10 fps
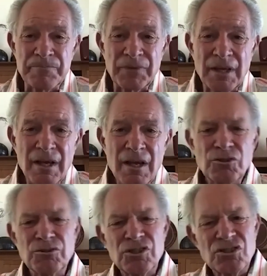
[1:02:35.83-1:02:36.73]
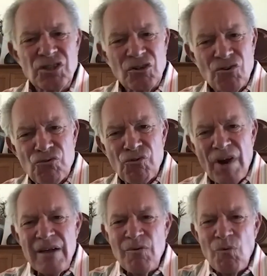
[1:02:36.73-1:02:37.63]
So it's just a great
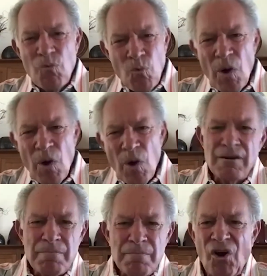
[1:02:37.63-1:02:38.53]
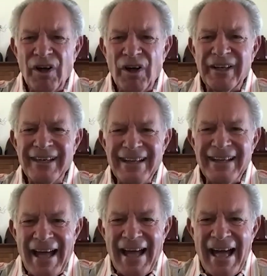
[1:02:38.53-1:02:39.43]
way to make those points without
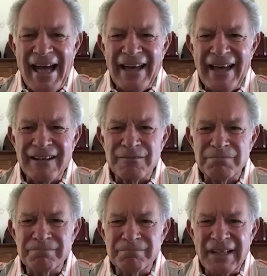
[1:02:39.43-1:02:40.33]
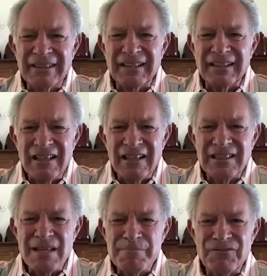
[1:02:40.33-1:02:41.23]
talking at them and getting them
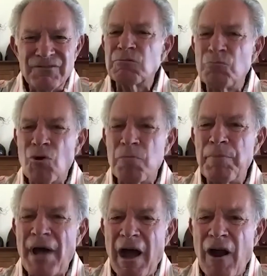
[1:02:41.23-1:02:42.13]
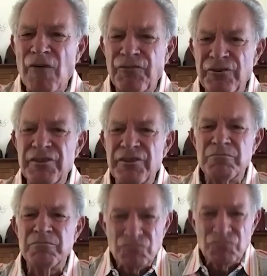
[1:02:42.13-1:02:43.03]
involved. And it makes it so much more powerful than
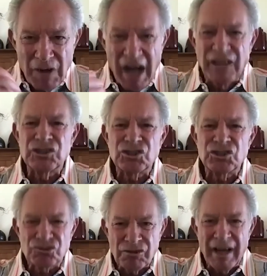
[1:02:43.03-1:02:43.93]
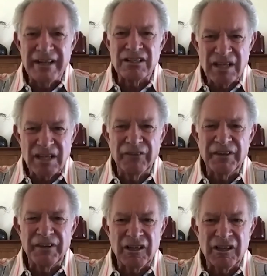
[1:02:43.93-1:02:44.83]
us trying to tell the customer that.
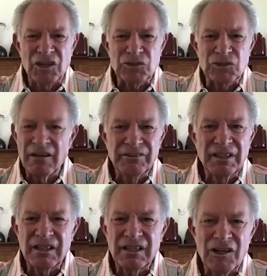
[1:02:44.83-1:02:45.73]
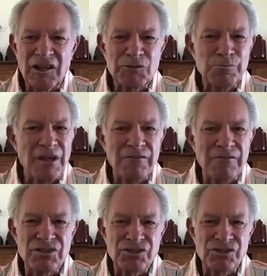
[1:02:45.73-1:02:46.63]
Because when we try telling the customer, they
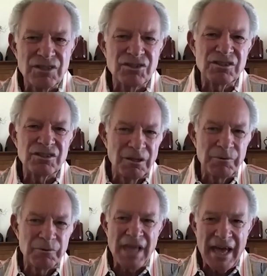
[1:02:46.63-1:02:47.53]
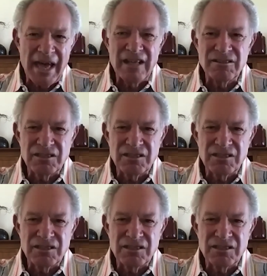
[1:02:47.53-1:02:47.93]
resist. You know where that ends up with?